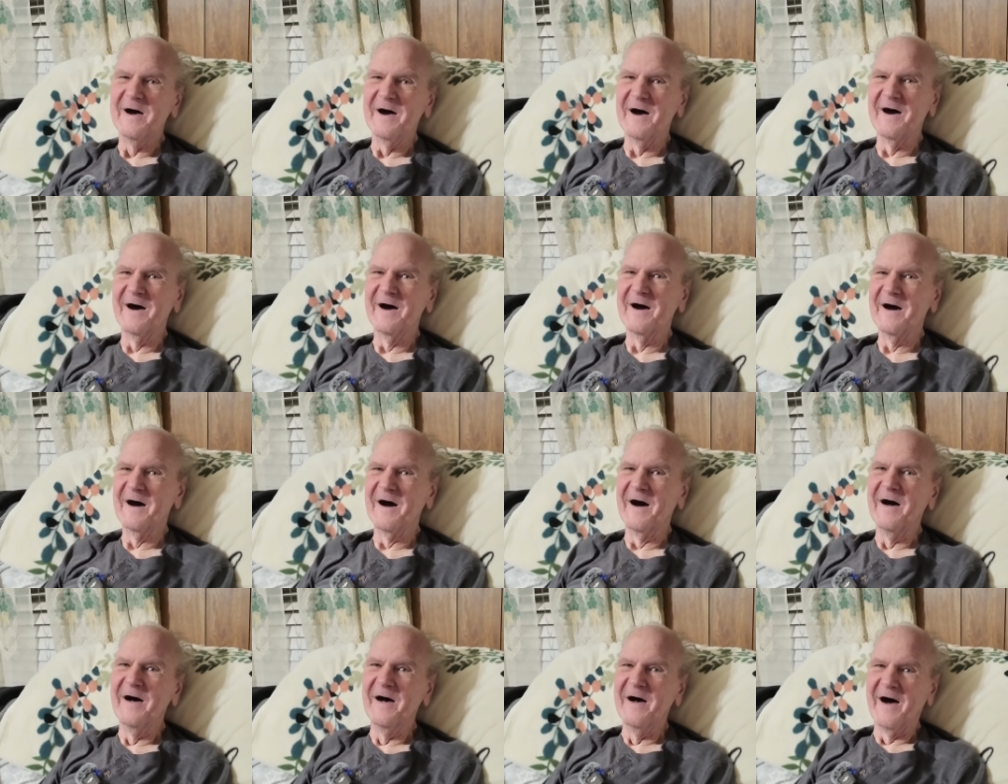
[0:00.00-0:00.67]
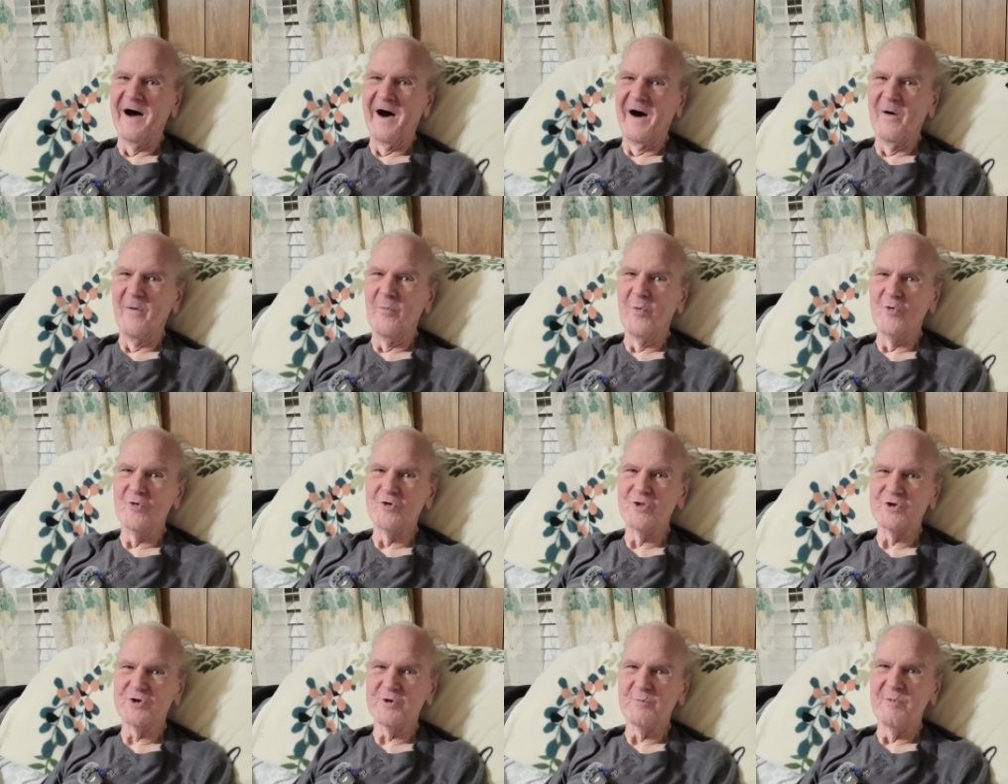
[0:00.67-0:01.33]
uh, I
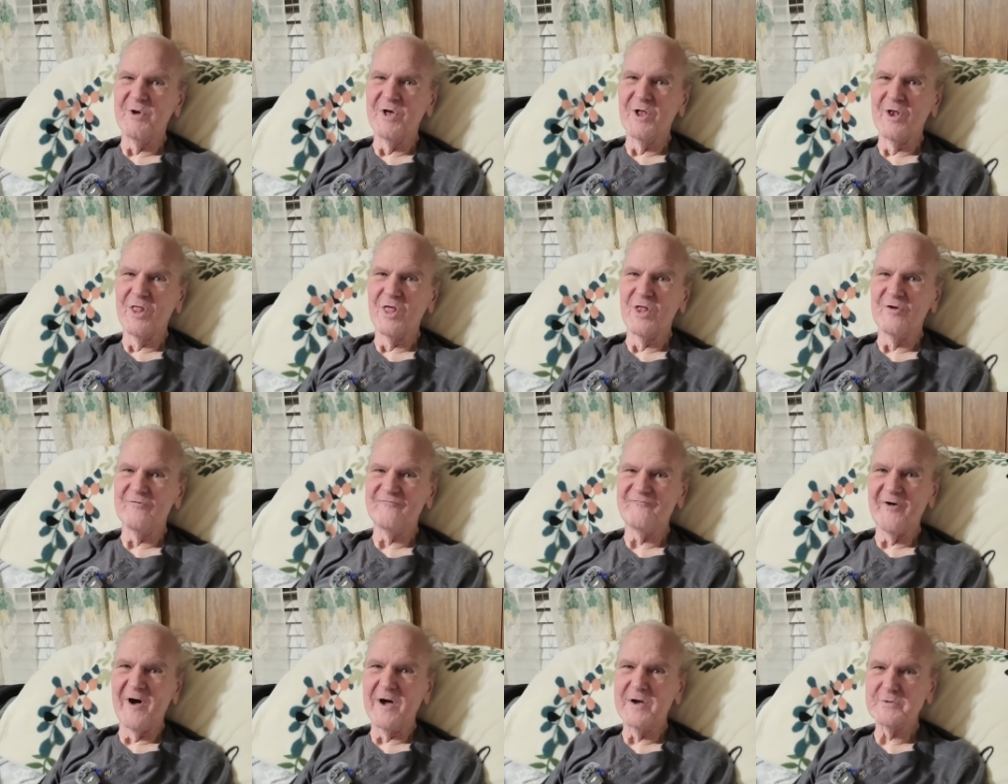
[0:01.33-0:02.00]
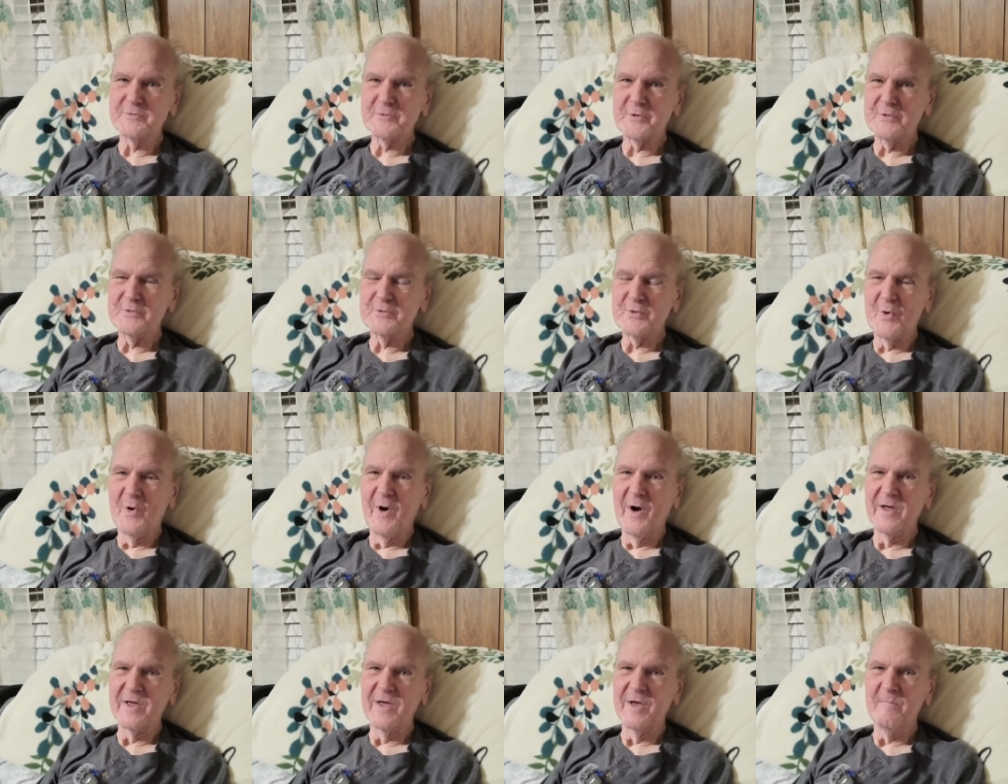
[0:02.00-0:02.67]
want it to be a little faster
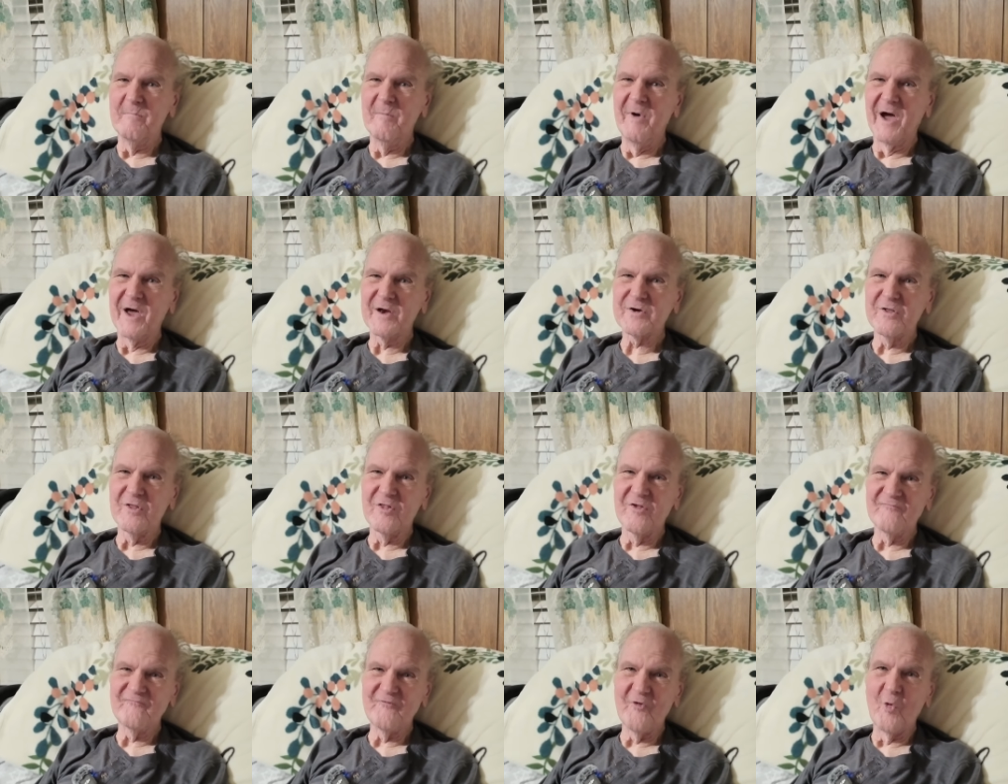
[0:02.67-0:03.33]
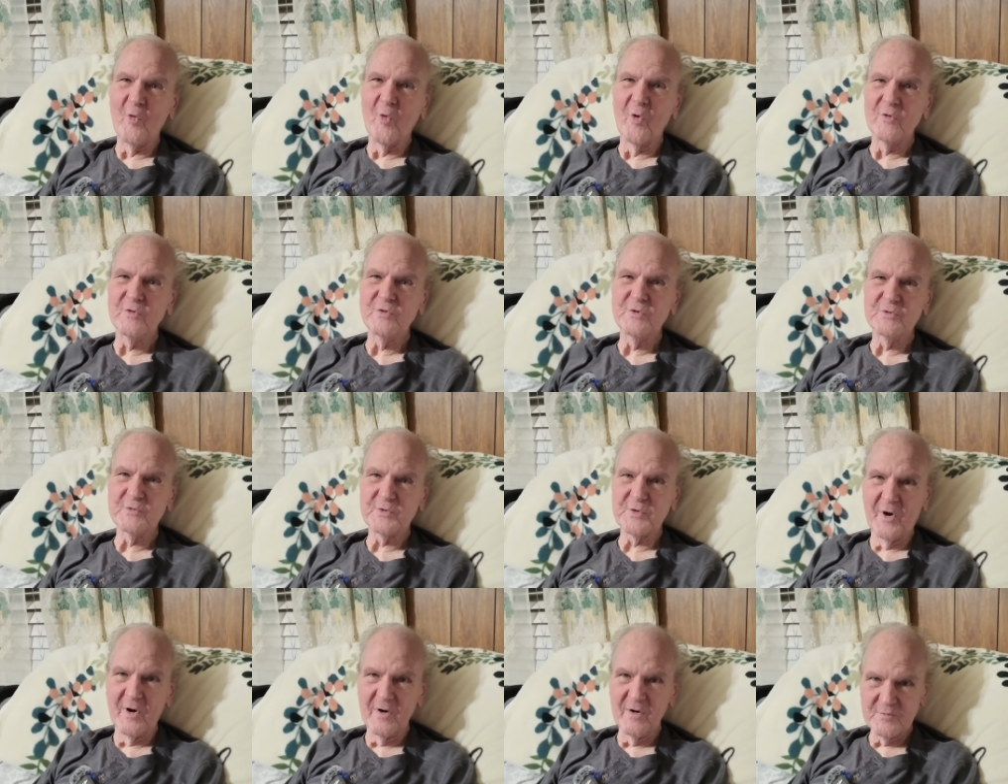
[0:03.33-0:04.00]
so I can get back to the forge
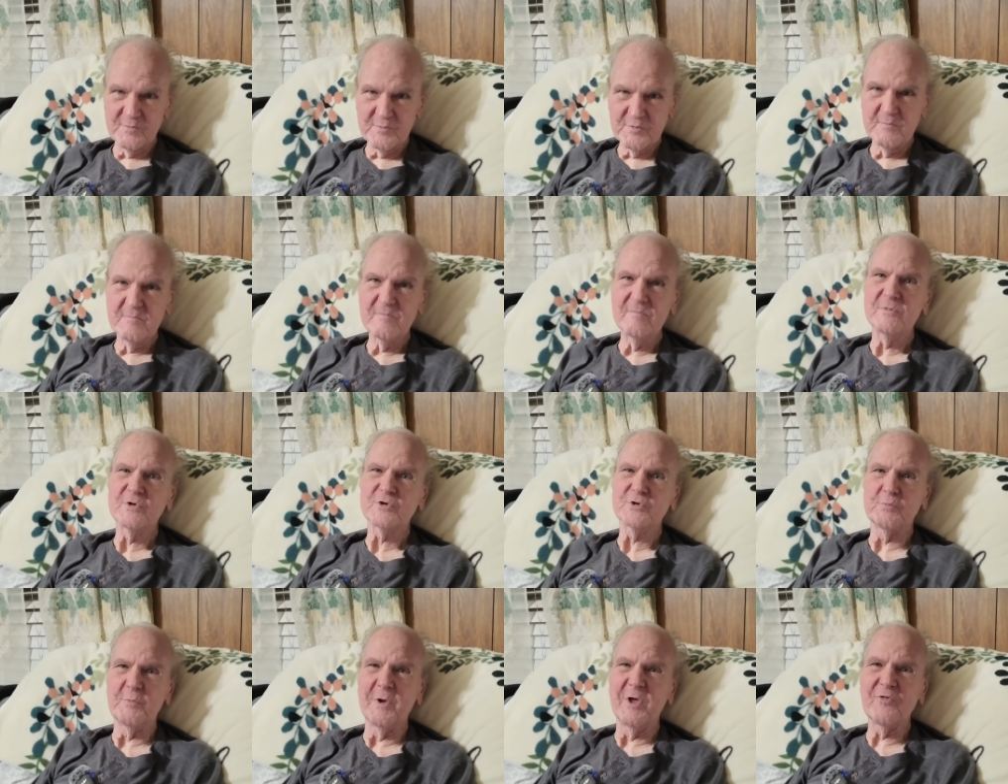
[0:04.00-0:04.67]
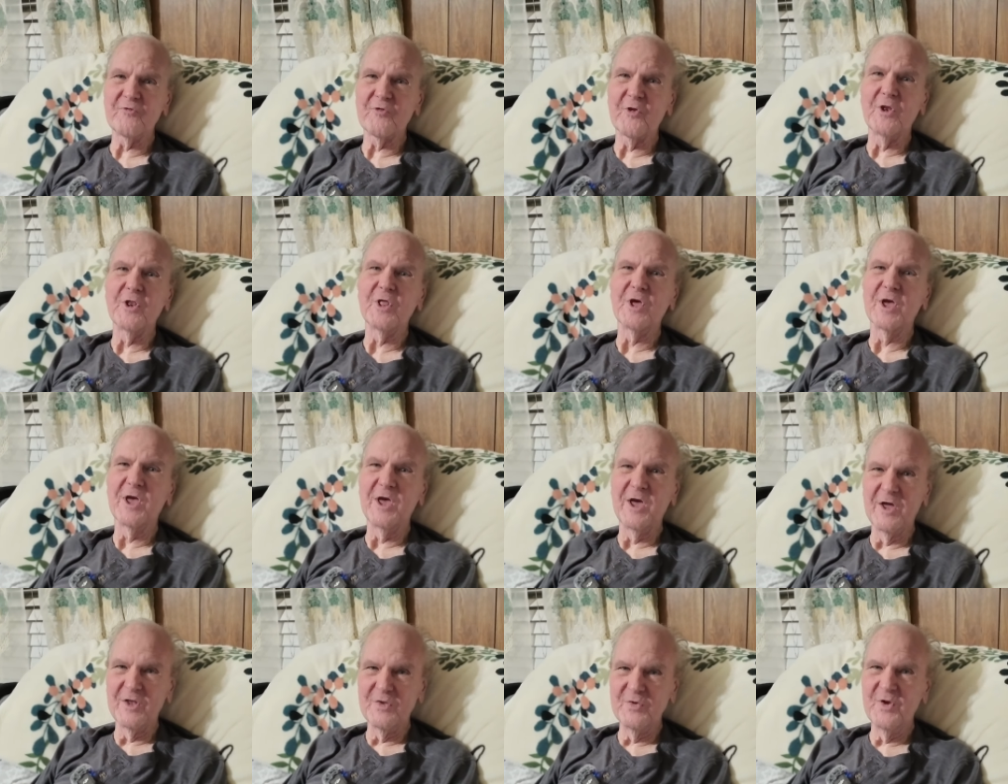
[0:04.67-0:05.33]
and start smithing
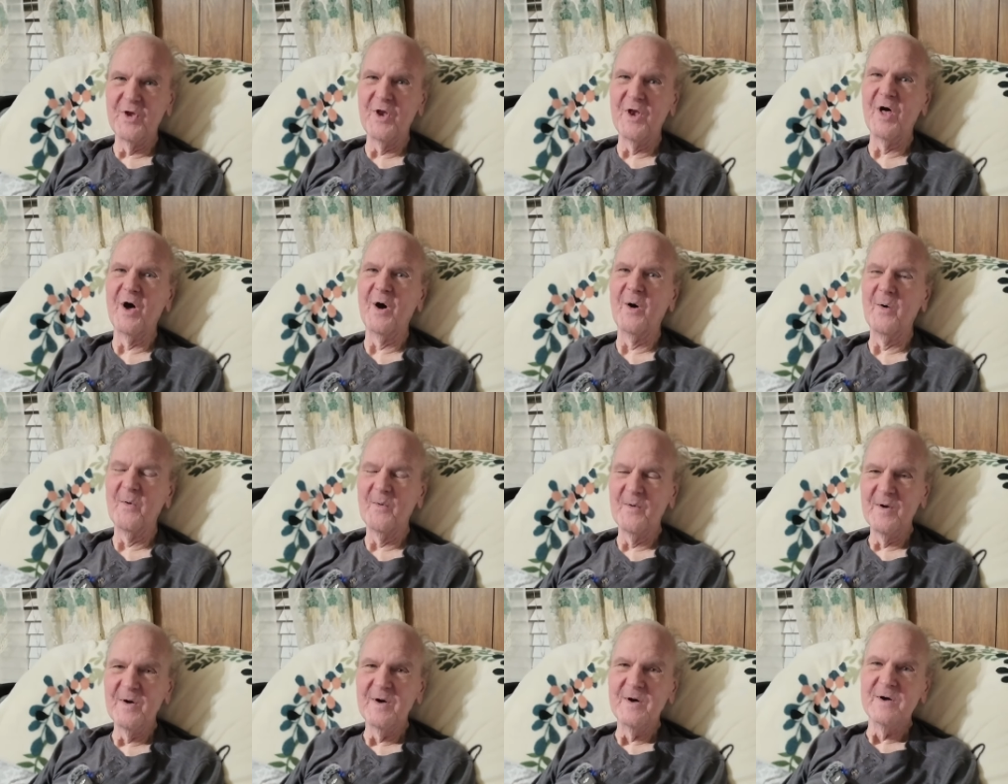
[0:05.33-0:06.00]
again, you know.